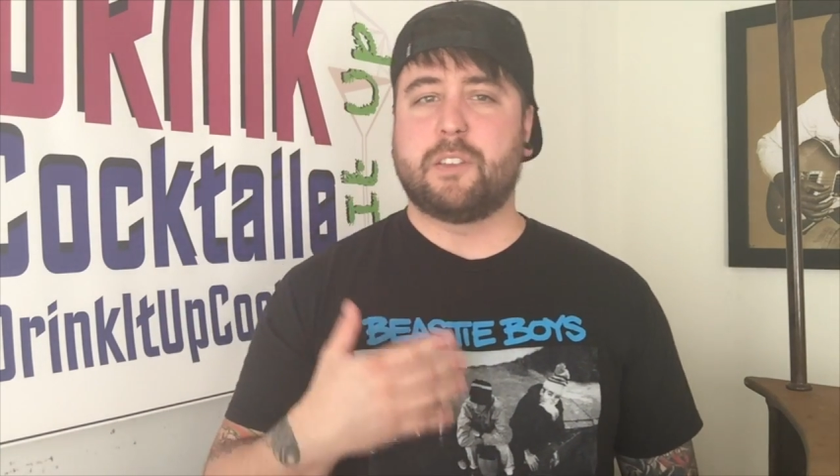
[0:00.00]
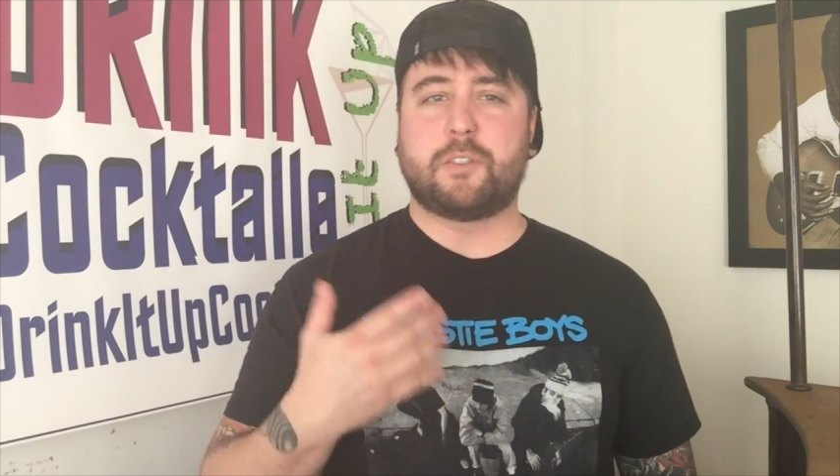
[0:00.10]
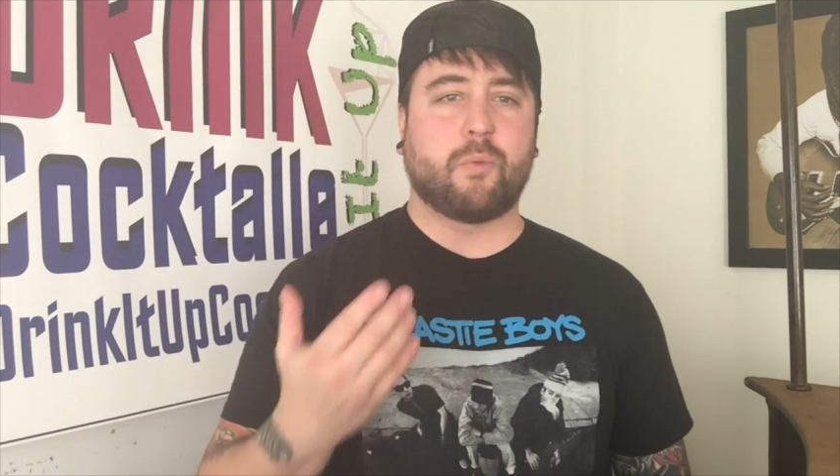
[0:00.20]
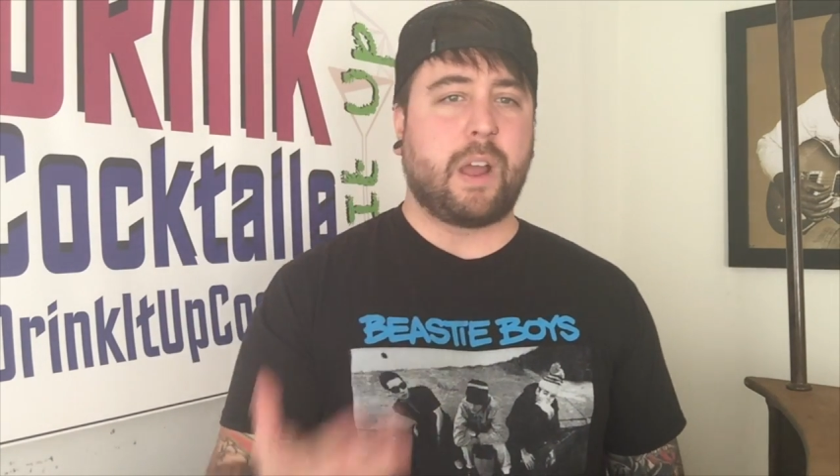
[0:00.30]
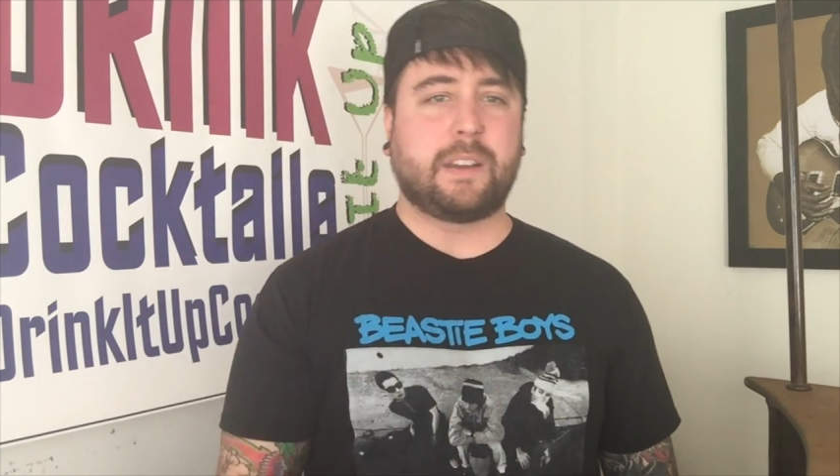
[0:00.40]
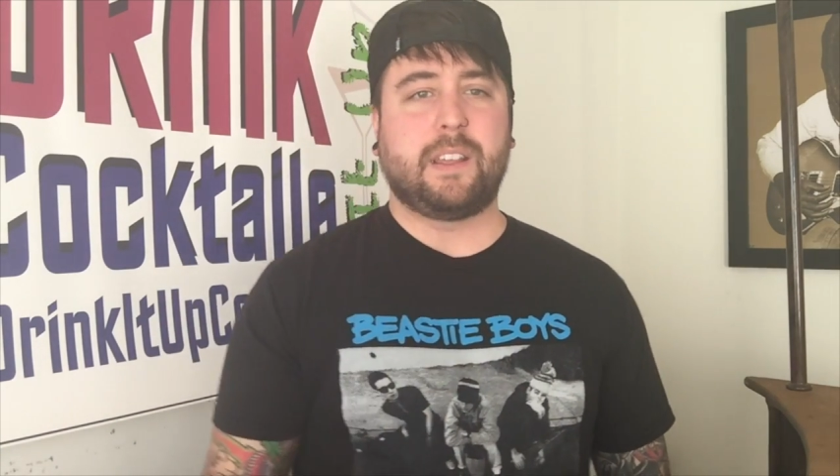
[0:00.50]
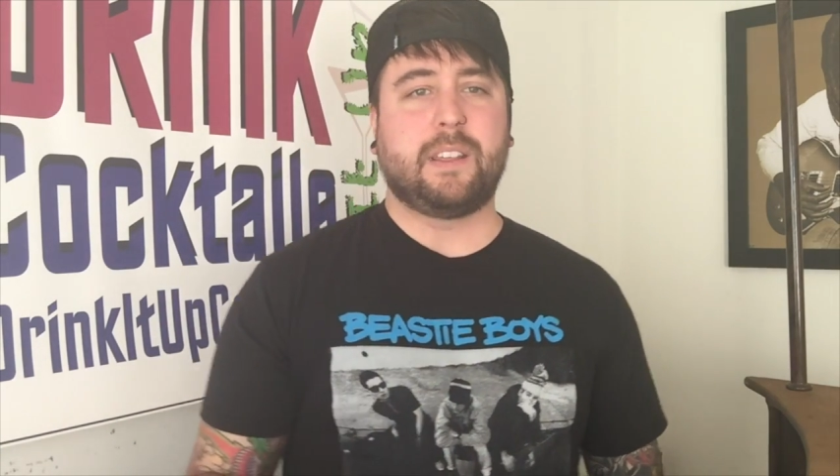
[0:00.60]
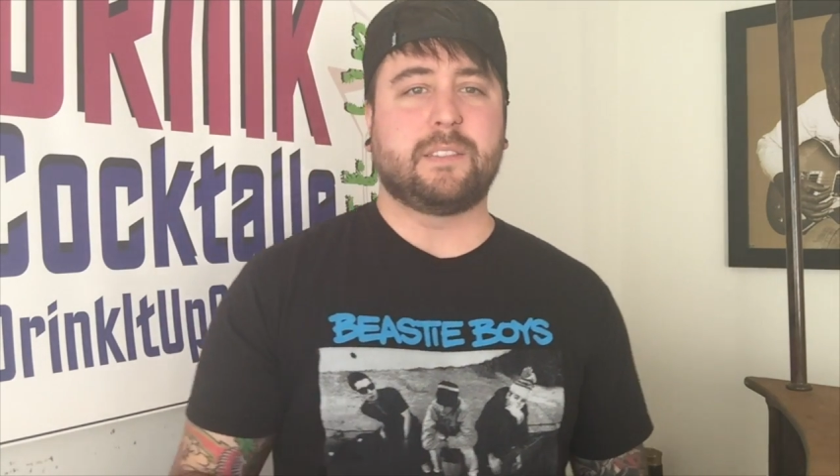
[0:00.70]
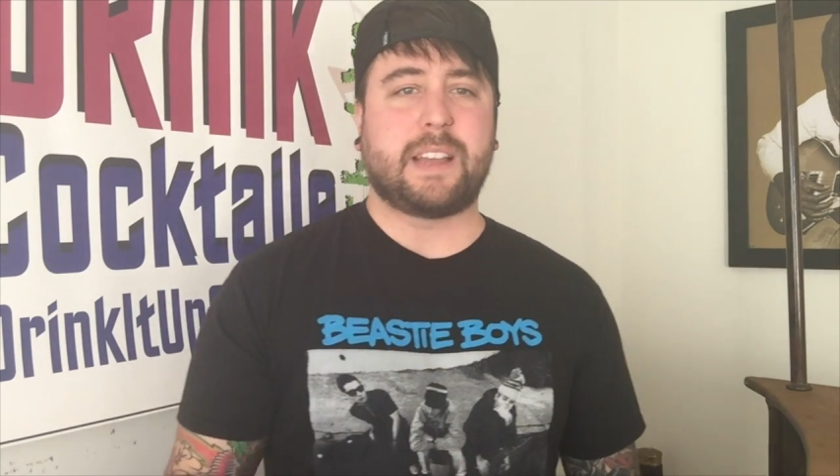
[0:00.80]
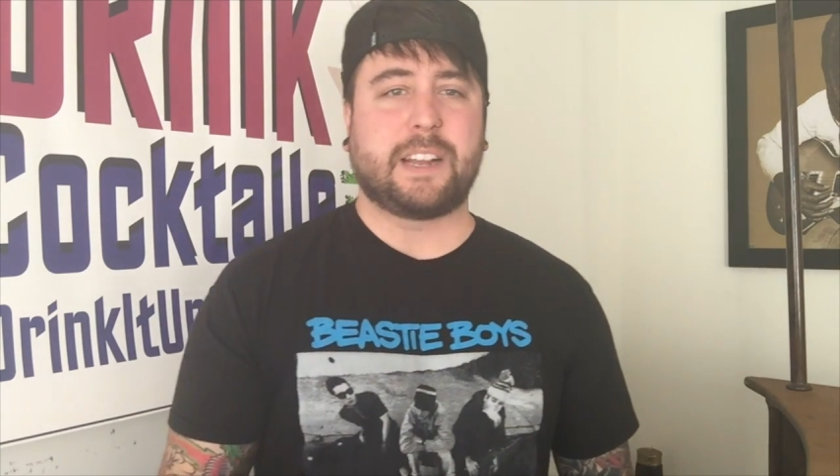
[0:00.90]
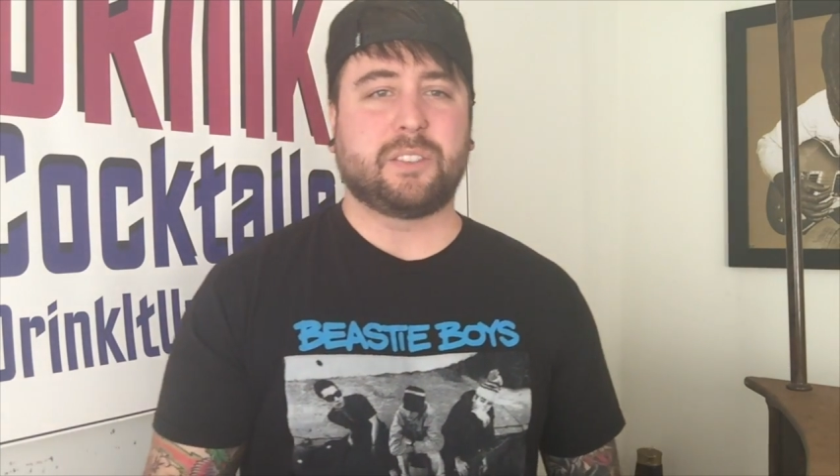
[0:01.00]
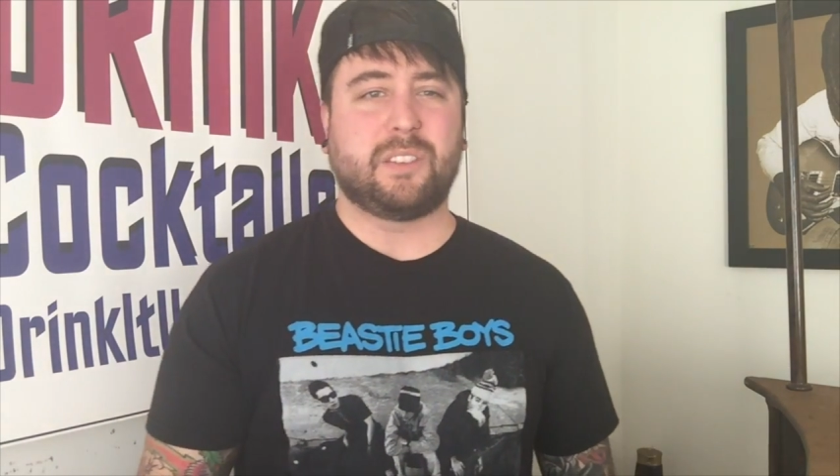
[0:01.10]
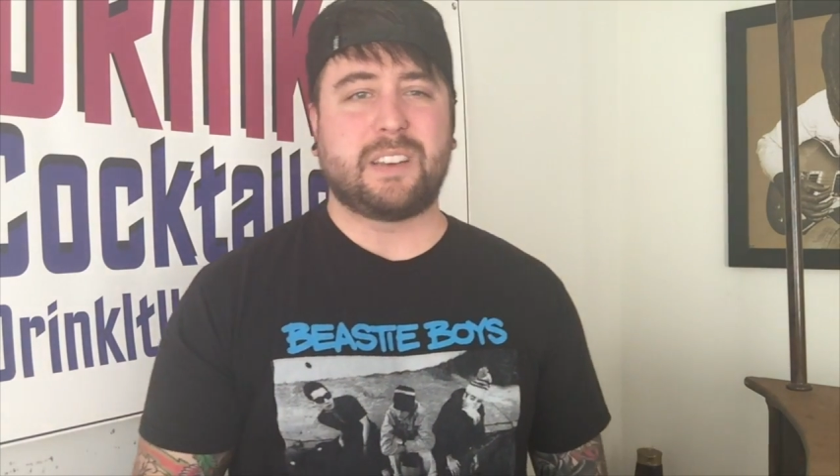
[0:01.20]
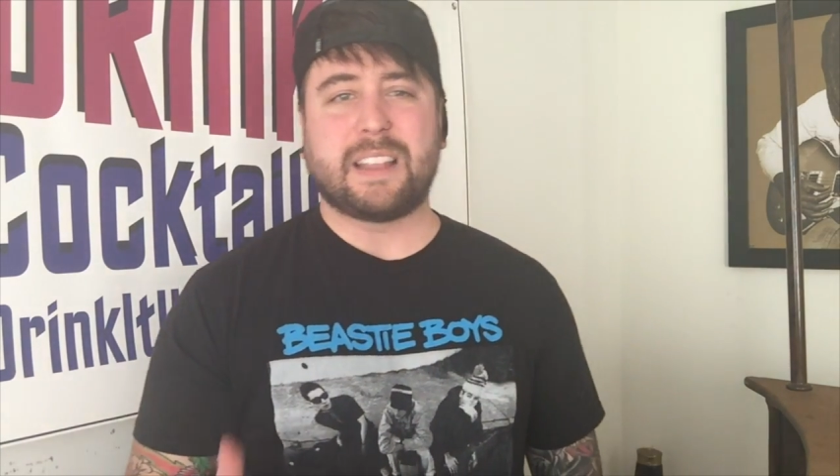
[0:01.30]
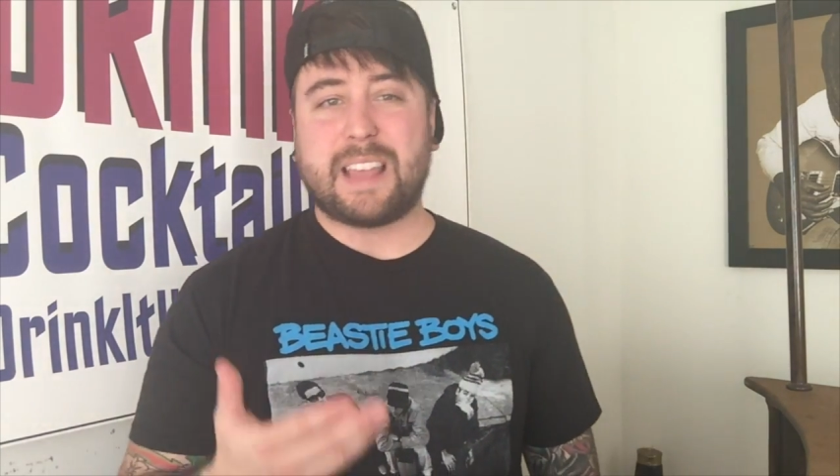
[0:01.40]
The directing is
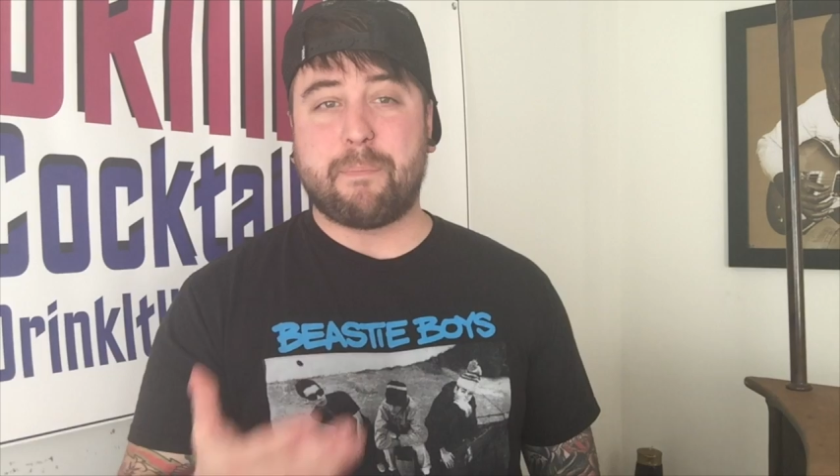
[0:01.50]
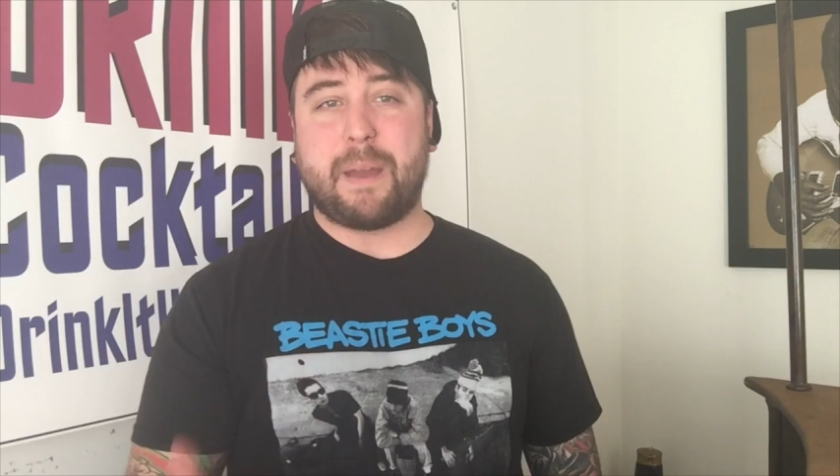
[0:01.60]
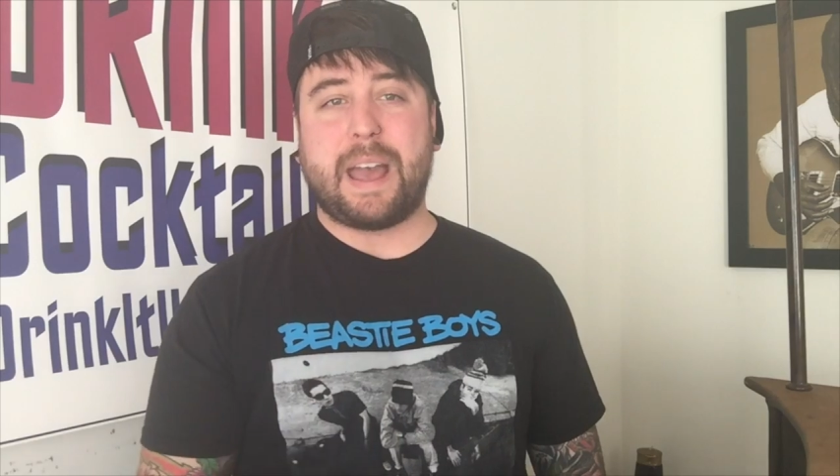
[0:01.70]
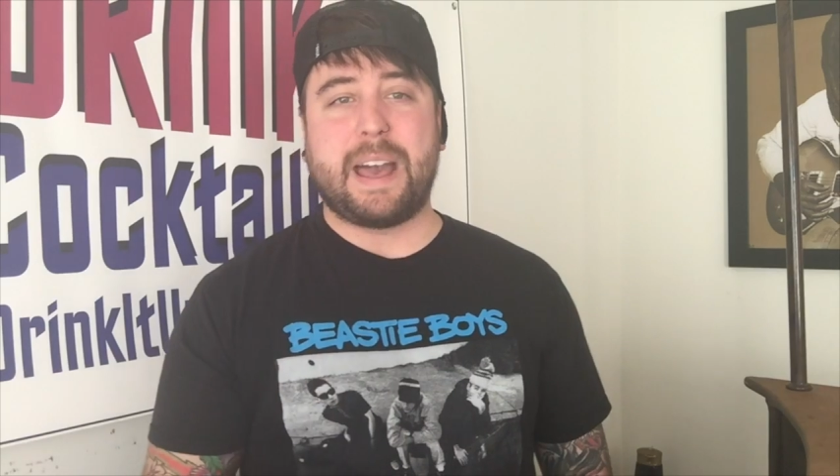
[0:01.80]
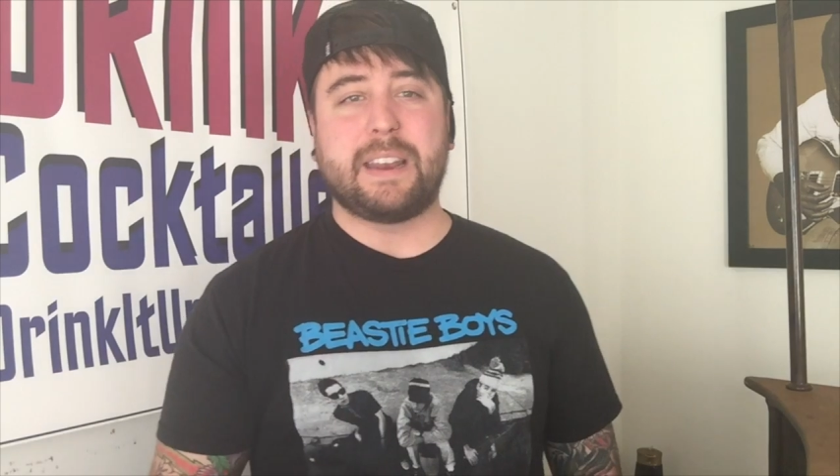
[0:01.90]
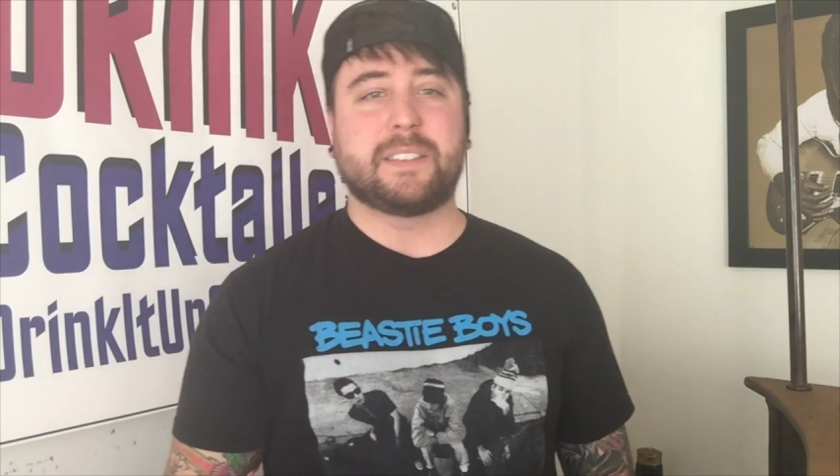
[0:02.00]
actually not that bad.